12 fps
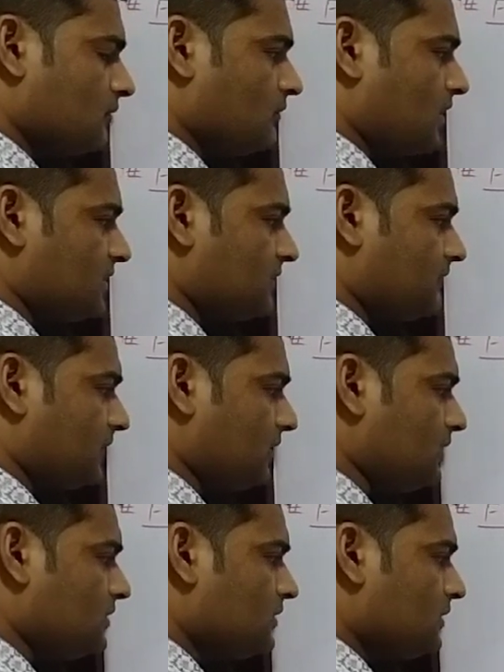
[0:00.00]
what
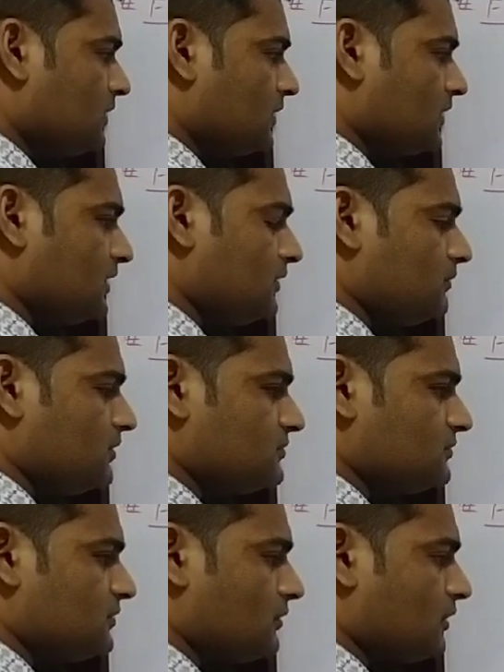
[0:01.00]
happen, in
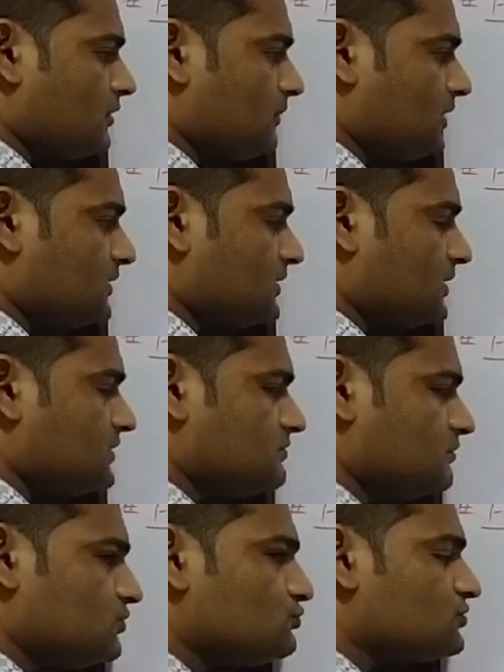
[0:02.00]
between non-metal there is
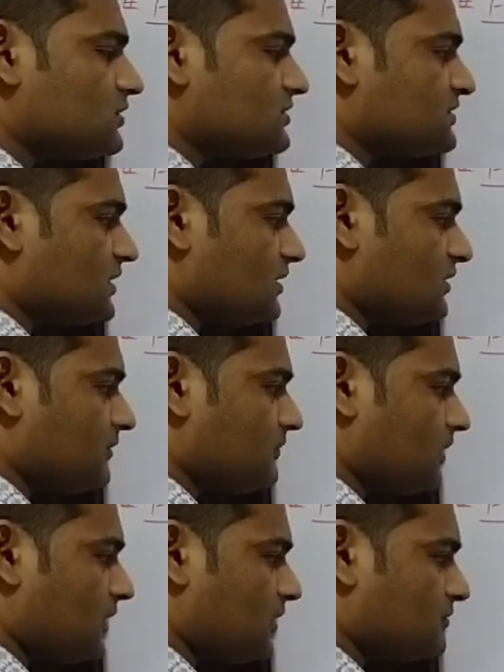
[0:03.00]
mutual sharing
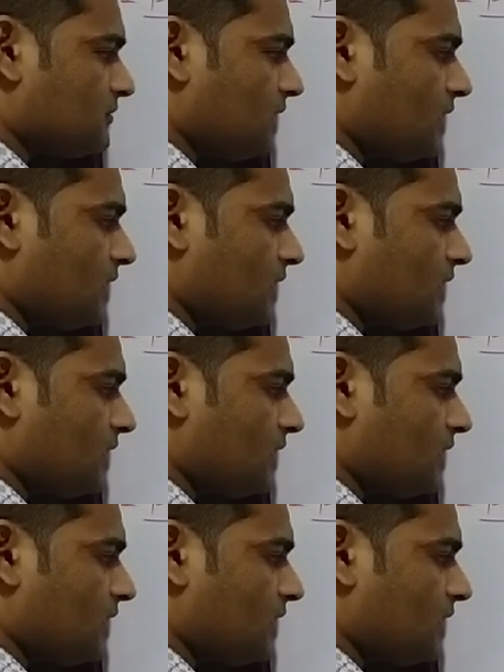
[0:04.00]
of electron,